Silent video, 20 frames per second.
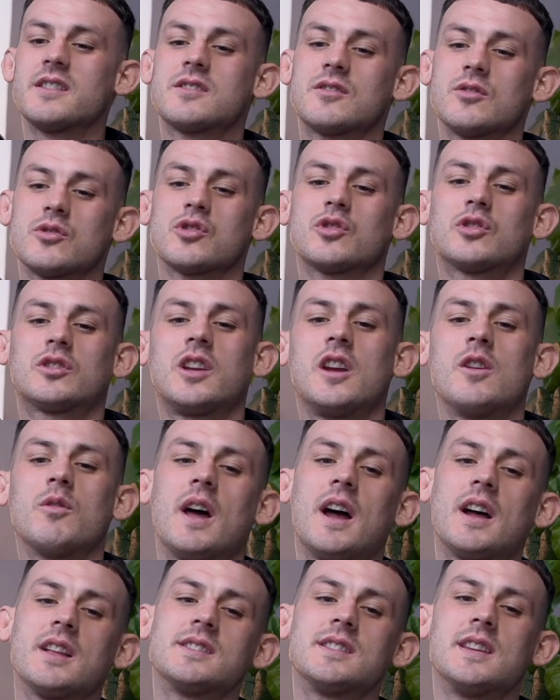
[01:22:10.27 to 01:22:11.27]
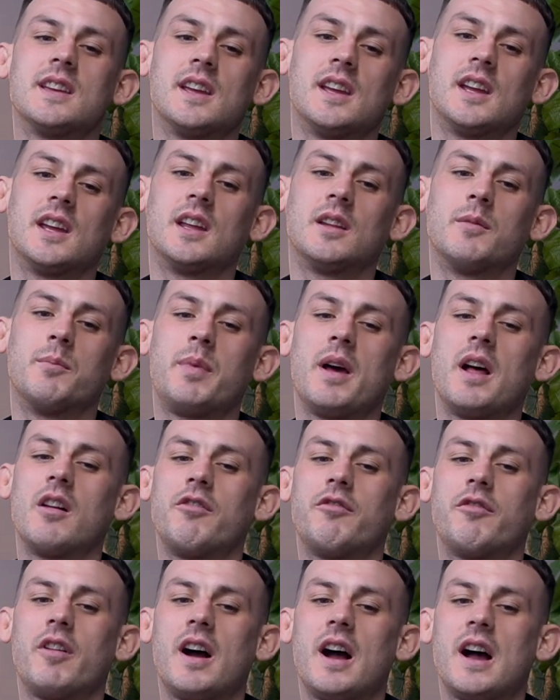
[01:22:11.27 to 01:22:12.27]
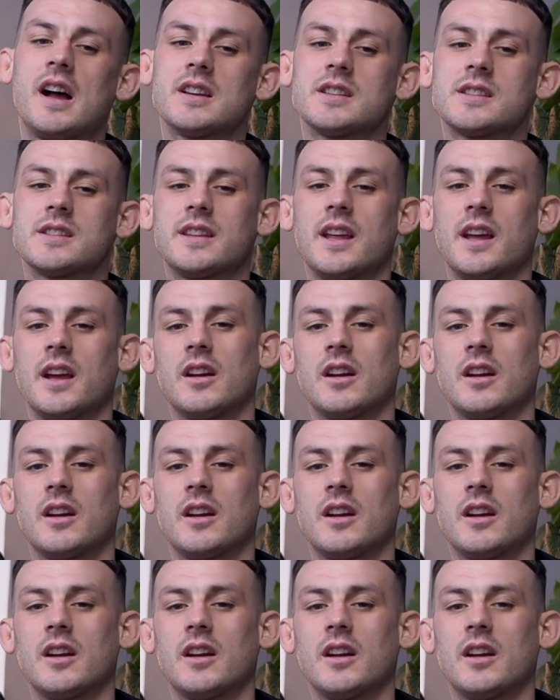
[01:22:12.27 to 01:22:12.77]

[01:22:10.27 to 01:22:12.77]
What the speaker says: There's 2 lads in Belfast.